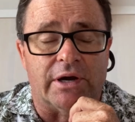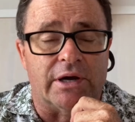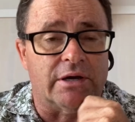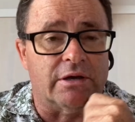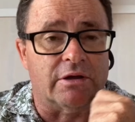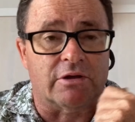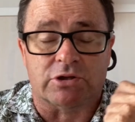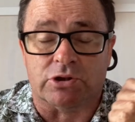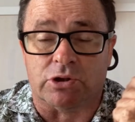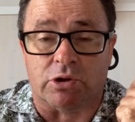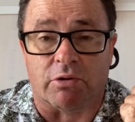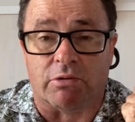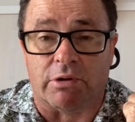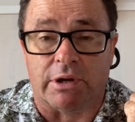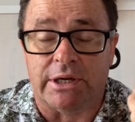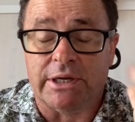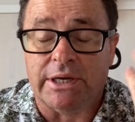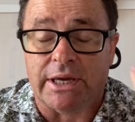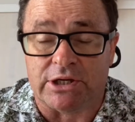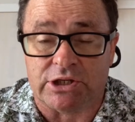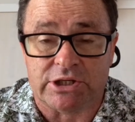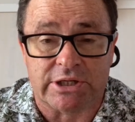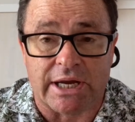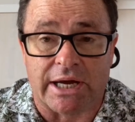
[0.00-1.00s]
So he
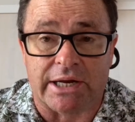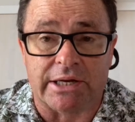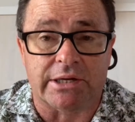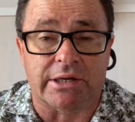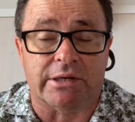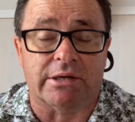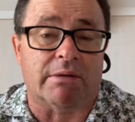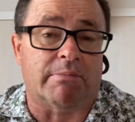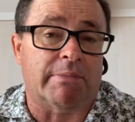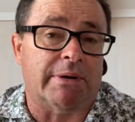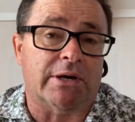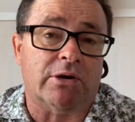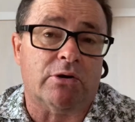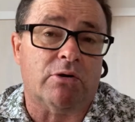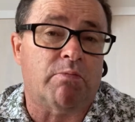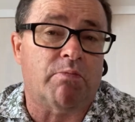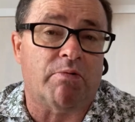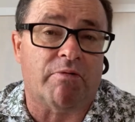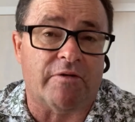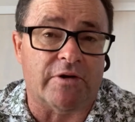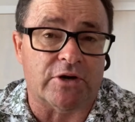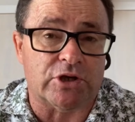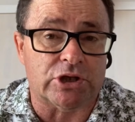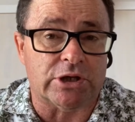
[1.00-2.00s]
started in the medical
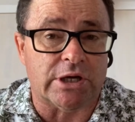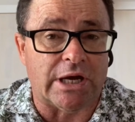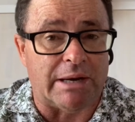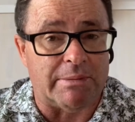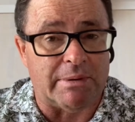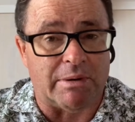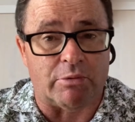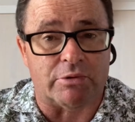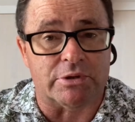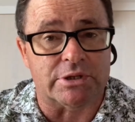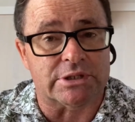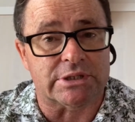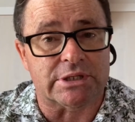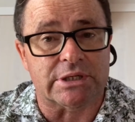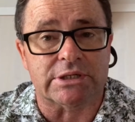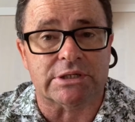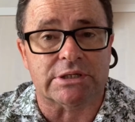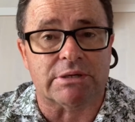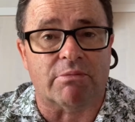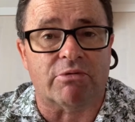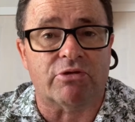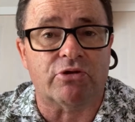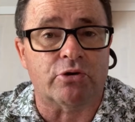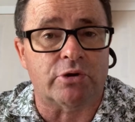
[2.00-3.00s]
profession, came up with a
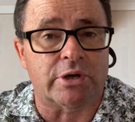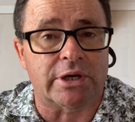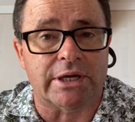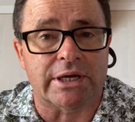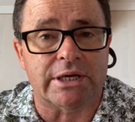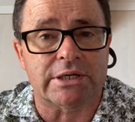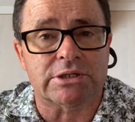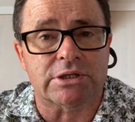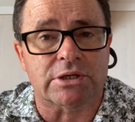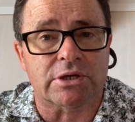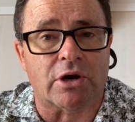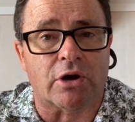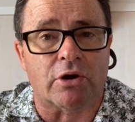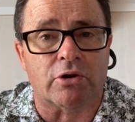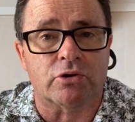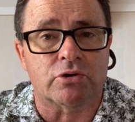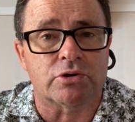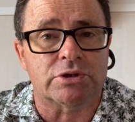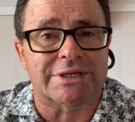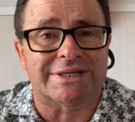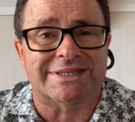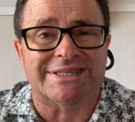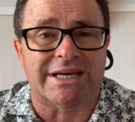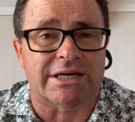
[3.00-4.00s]
system 30 years ago
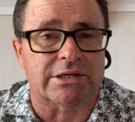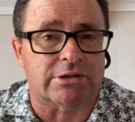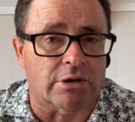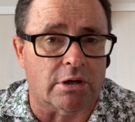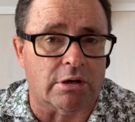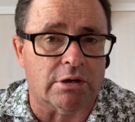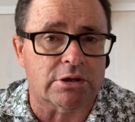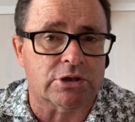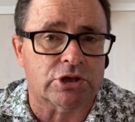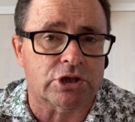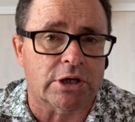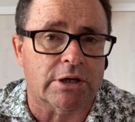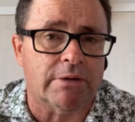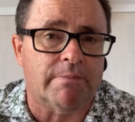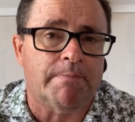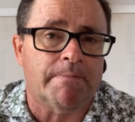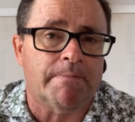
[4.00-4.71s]
using technology